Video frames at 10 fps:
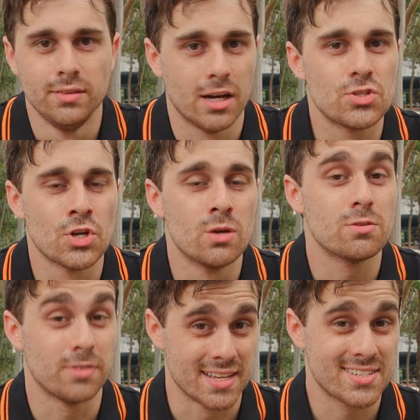Now in terms
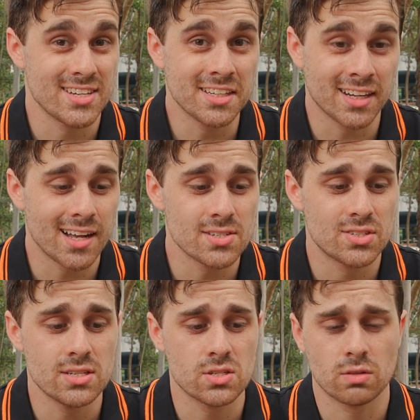of SD cards,
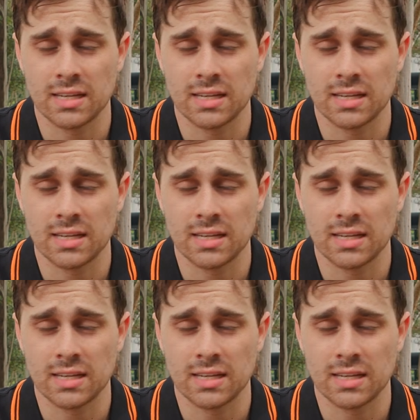this